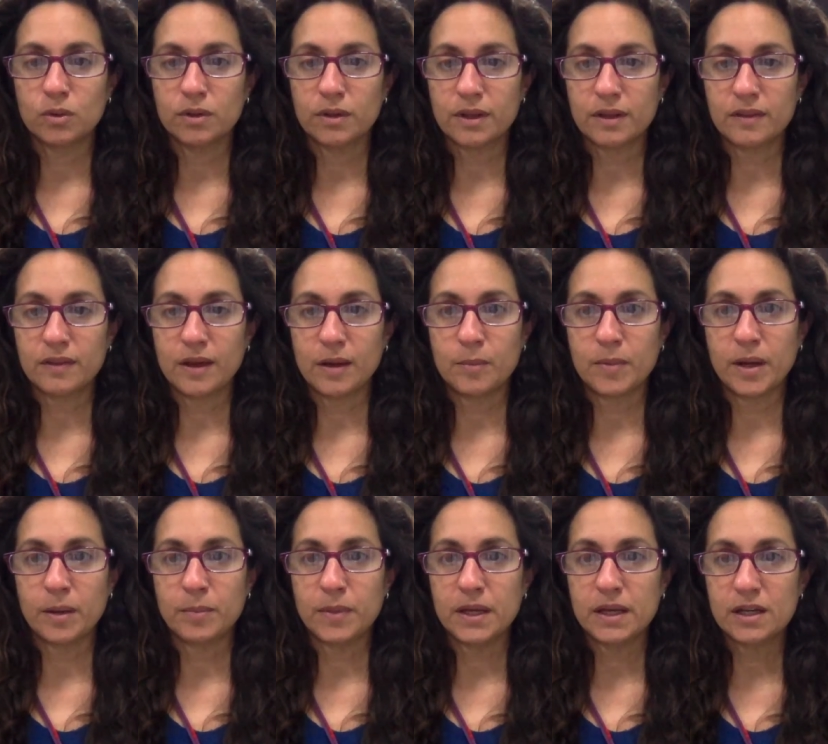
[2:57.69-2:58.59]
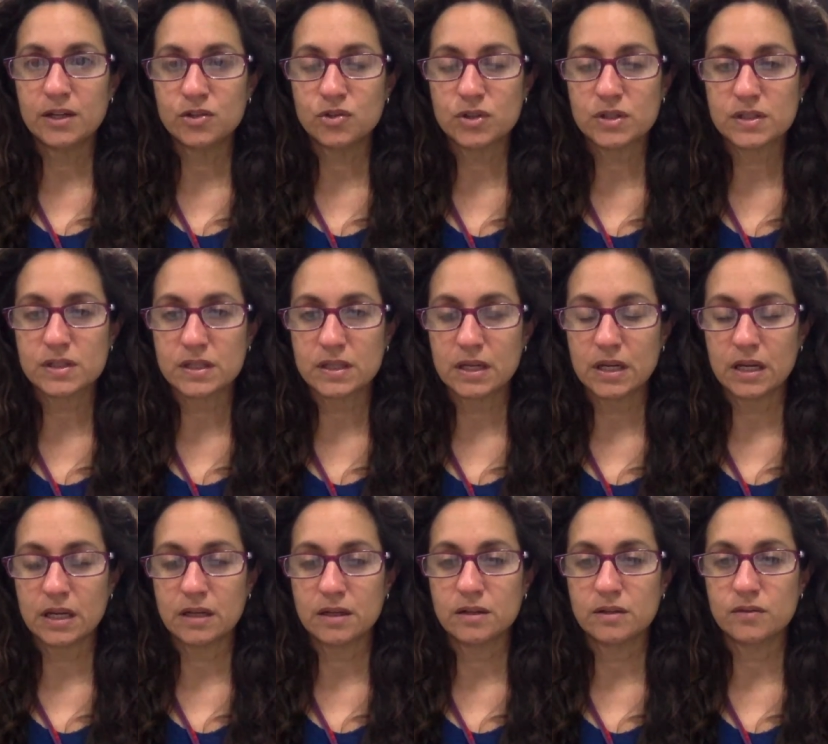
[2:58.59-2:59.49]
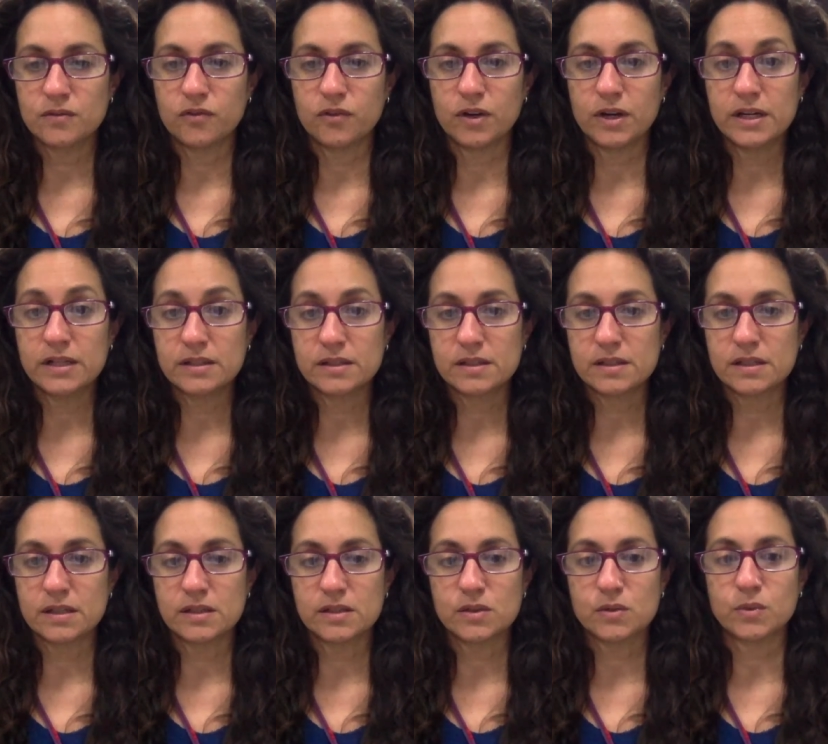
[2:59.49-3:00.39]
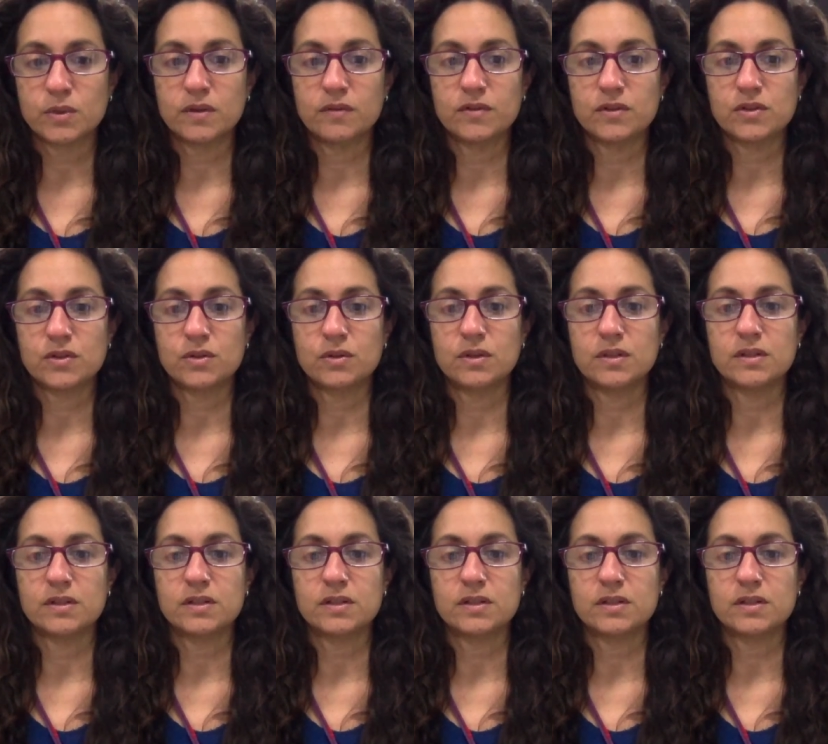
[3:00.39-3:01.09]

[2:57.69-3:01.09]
that they might be interested in. For instance, one of the students